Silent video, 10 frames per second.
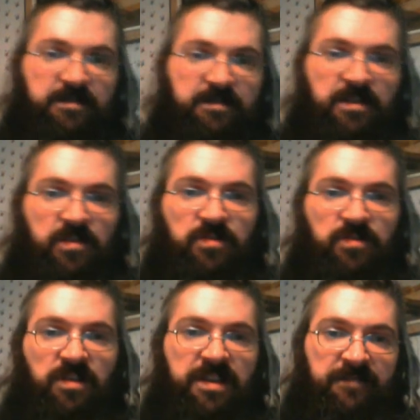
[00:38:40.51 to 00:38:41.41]
you know, you
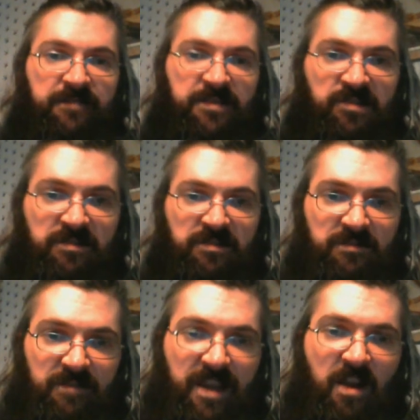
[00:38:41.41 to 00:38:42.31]
could get vision
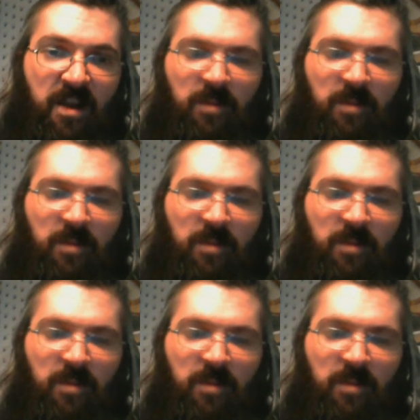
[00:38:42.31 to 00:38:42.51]
care.